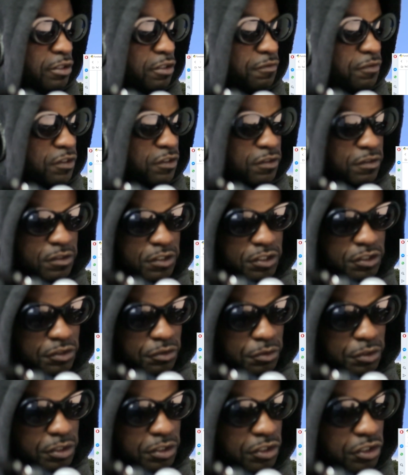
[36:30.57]
of these 3
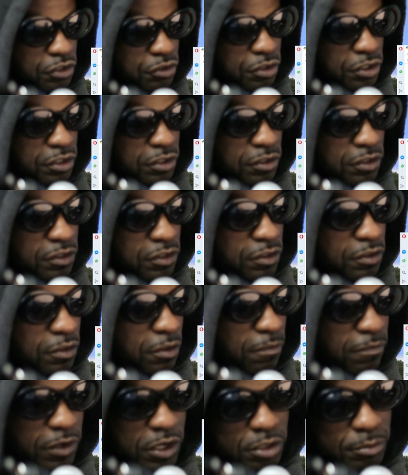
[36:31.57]
strings, or
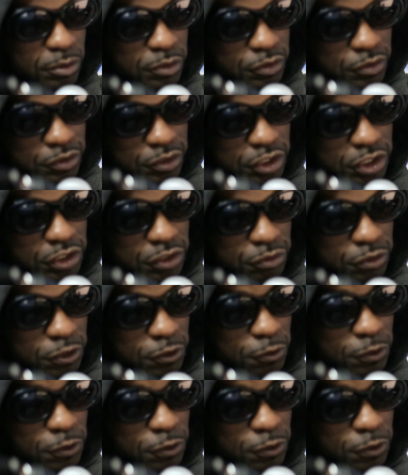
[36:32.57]
variables with these 3 strings in